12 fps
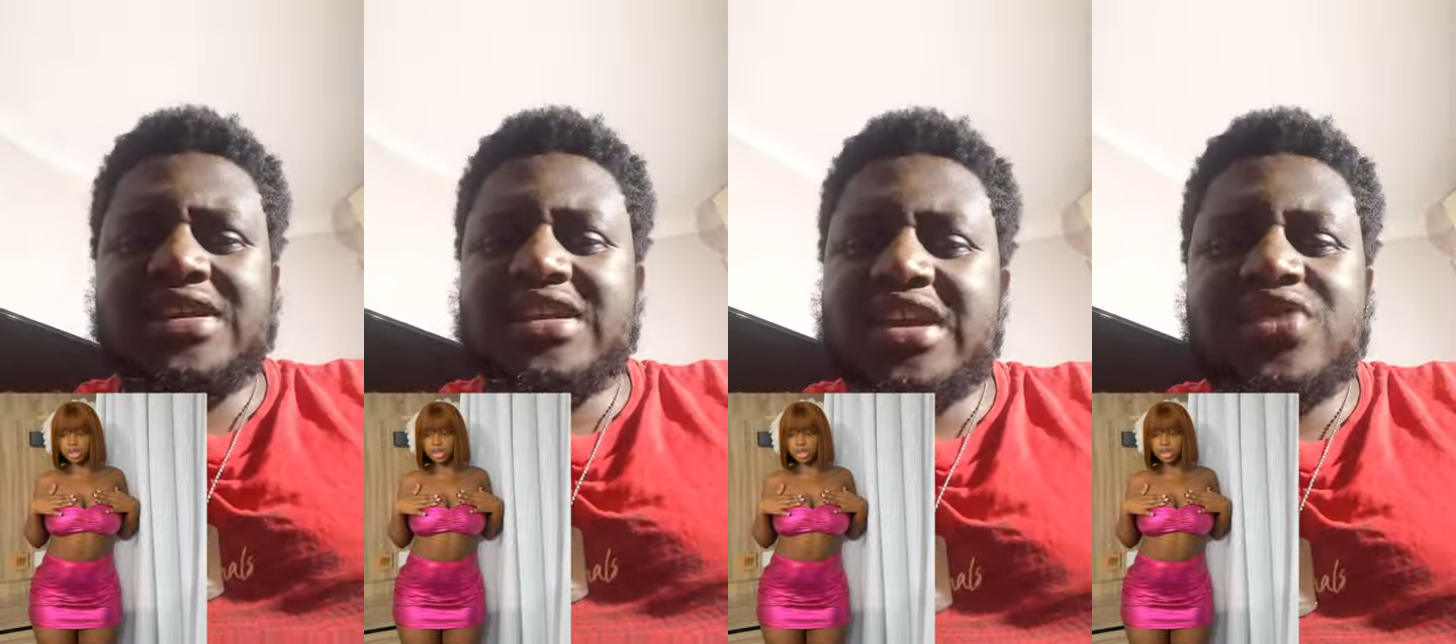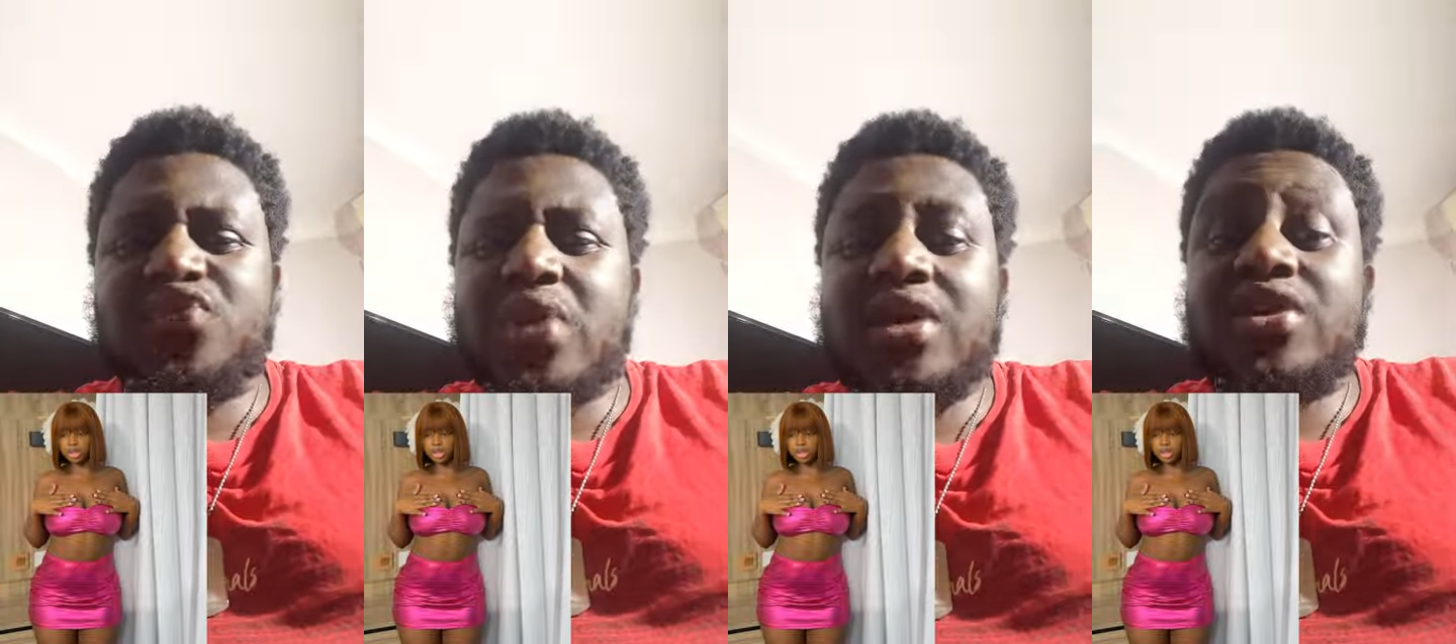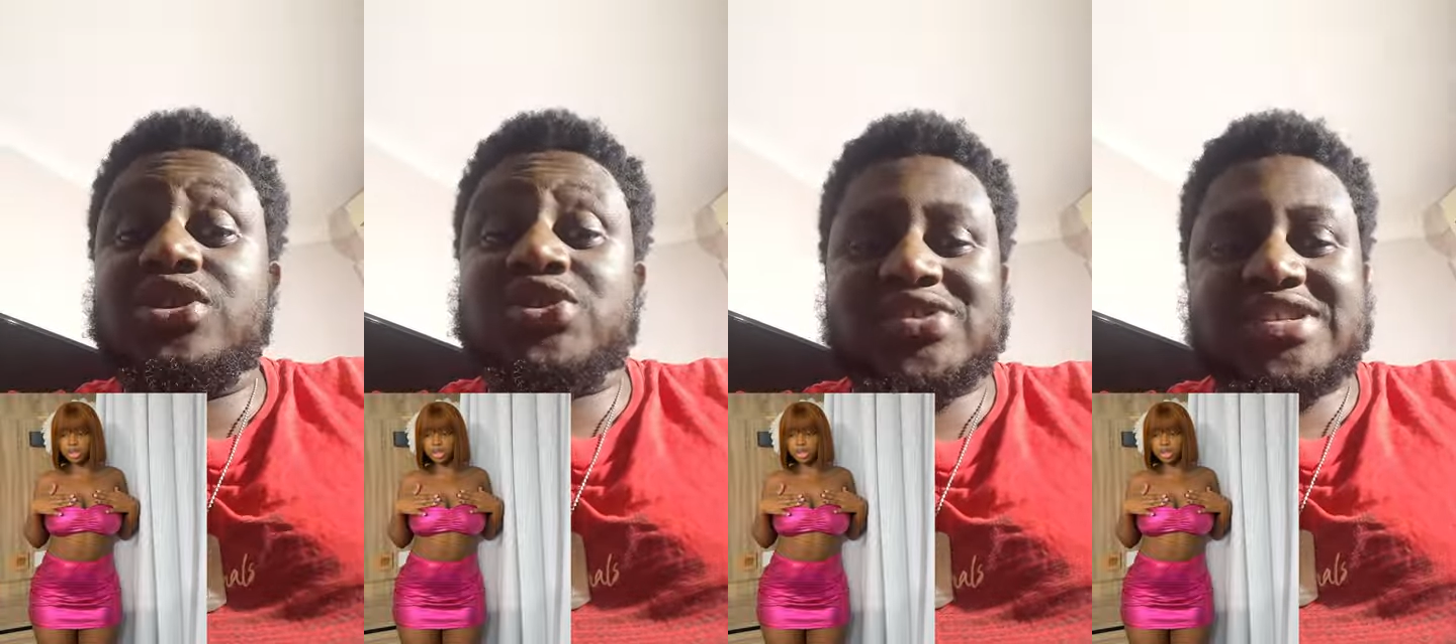eh, if you are
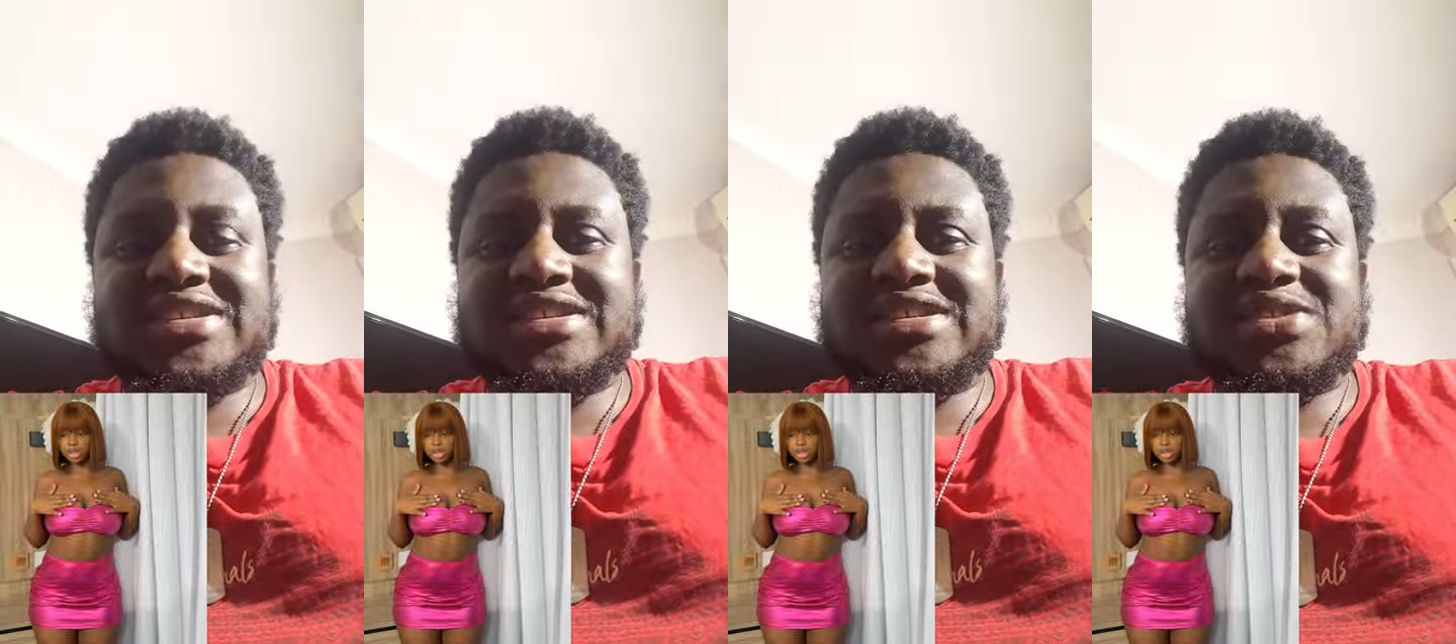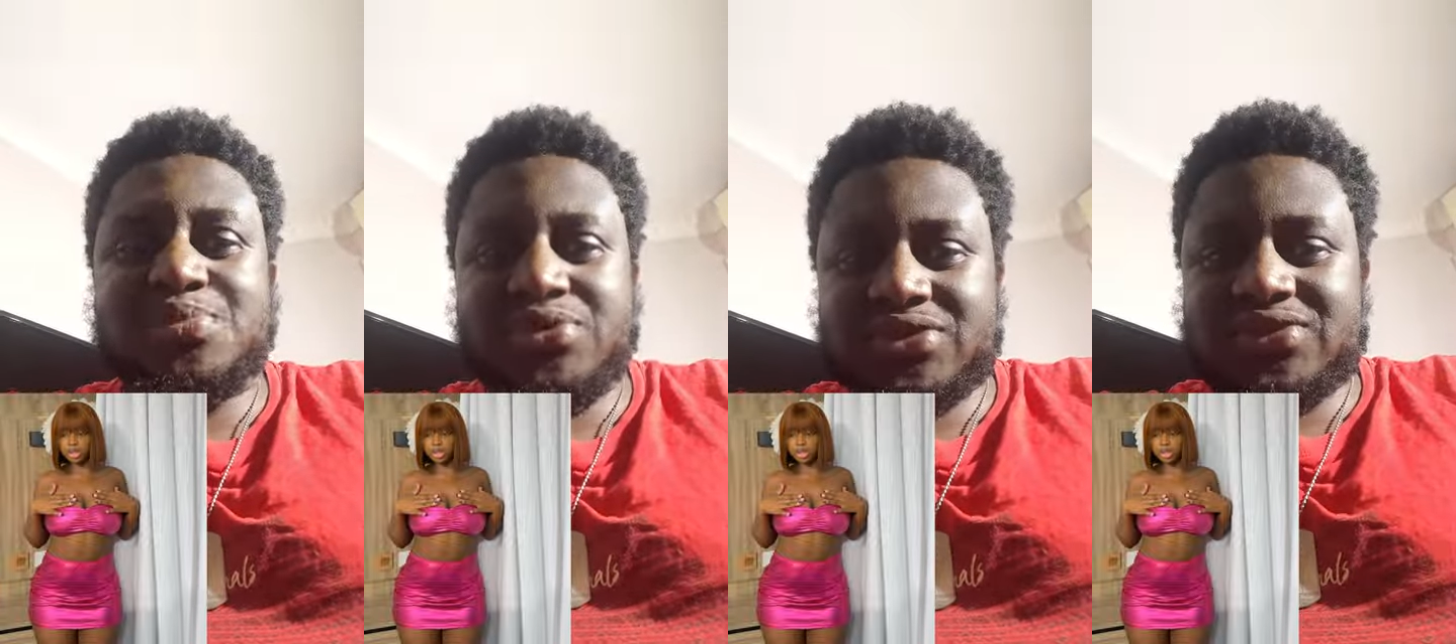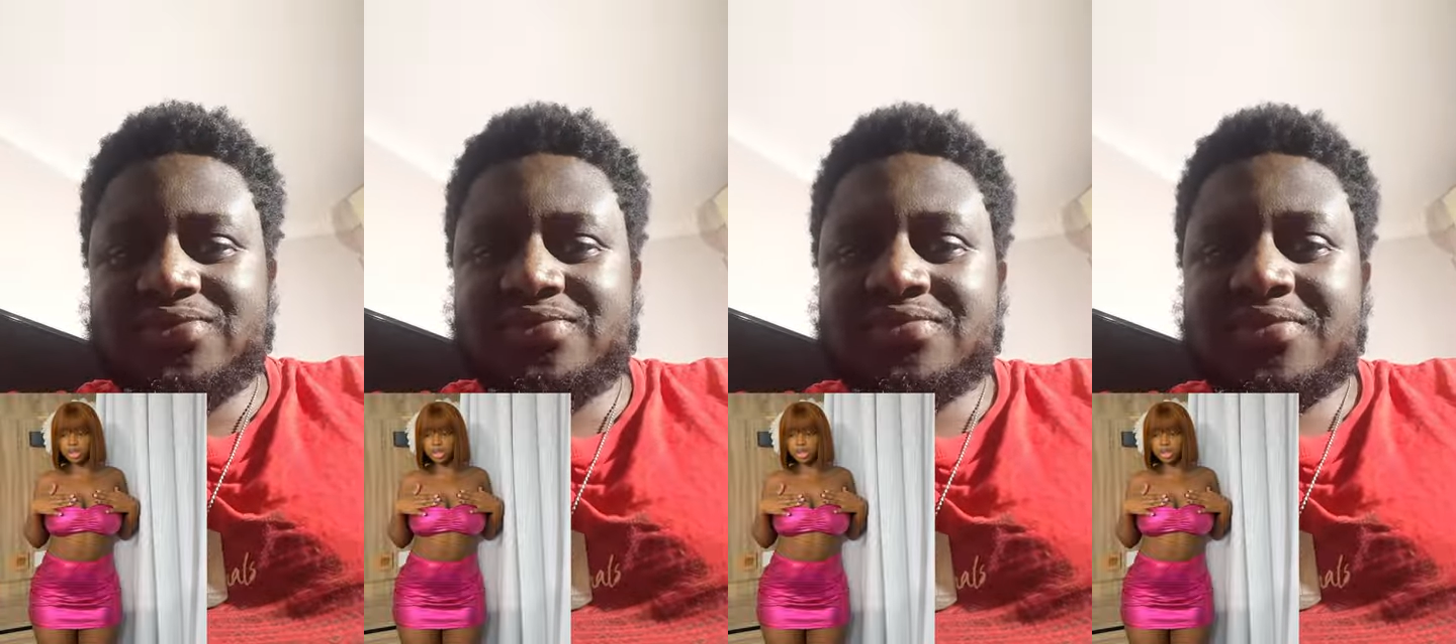going to see this, but